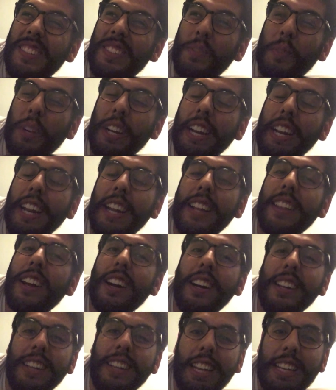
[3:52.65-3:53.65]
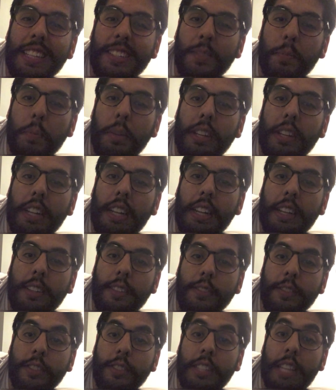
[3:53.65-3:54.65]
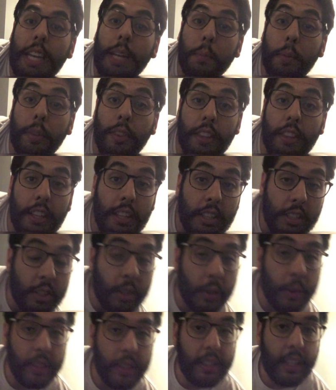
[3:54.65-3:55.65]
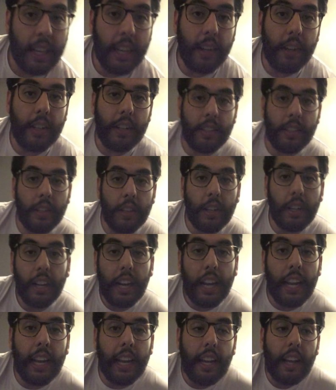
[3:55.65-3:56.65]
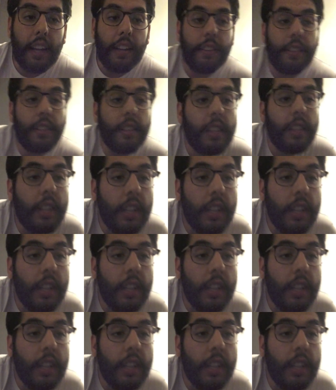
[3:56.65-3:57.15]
bringing a nice bit of depth to his character and